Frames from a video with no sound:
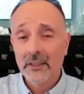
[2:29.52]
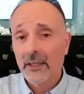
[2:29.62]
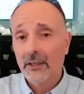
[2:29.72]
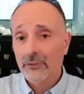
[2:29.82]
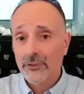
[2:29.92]

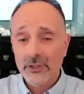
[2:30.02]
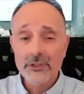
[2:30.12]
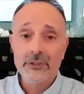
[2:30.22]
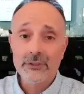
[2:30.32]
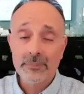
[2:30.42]
and
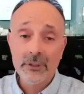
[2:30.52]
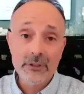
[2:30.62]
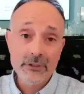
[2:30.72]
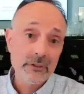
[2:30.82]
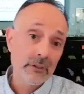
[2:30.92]
resistance
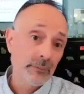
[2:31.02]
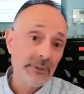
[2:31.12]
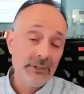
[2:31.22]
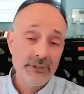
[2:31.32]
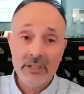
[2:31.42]
because it would
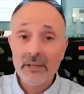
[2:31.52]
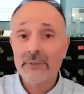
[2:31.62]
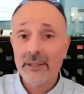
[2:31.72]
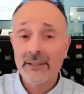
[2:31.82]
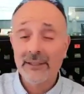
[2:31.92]
be the same
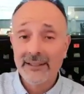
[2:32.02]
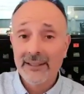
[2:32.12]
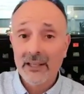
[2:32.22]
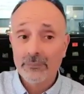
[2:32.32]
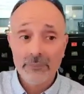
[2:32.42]
thing
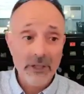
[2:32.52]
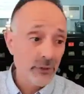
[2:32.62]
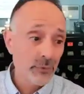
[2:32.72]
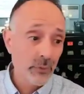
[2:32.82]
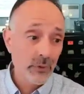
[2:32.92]
if
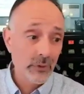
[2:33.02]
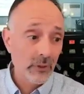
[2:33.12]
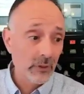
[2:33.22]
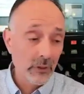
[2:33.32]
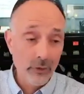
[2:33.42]
patients weren't
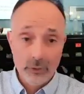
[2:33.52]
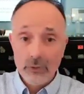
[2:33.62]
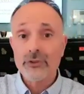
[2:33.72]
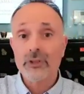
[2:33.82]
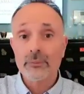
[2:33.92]

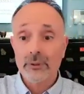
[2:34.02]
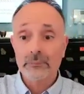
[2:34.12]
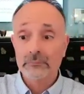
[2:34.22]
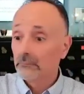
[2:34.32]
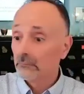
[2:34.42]
allergic,
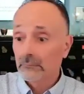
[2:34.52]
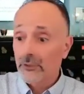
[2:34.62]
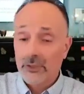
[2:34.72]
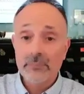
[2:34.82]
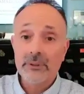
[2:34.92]
but
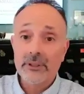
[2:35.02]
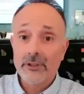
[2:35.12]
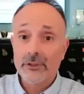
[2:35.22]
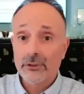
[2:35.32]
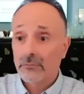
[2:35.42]
simply
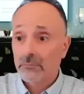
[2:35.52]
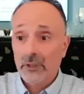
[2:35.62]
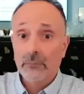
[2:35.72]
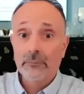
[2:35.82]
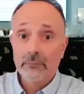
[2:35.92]
they just, you
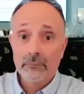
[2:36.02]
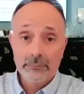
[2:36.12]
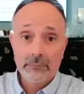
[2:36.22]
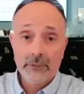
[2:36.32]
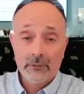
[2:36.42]
know,
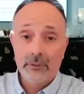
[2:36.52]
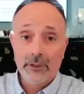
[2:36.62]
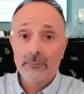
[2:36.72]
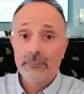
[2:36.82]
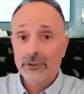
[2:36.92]
their,
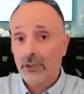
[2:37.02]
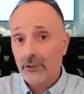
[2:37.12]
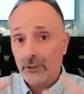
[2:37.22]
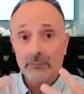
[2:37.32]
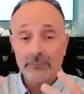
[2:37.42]
their
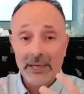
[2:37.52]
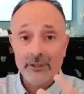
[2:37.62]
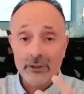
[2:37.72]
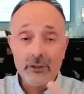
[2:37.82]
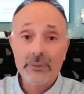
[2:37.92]
particular
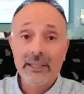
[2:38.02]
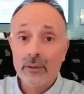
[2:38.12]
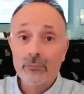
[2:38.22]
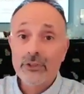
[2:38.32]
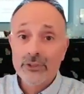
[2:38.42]
bacteria
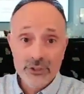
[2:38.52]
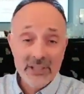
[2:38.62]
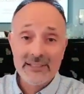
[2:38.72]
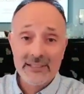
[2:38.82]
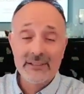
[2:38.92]
became
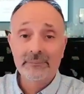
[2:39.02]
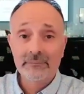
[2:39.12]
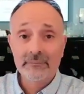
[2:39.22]
resistant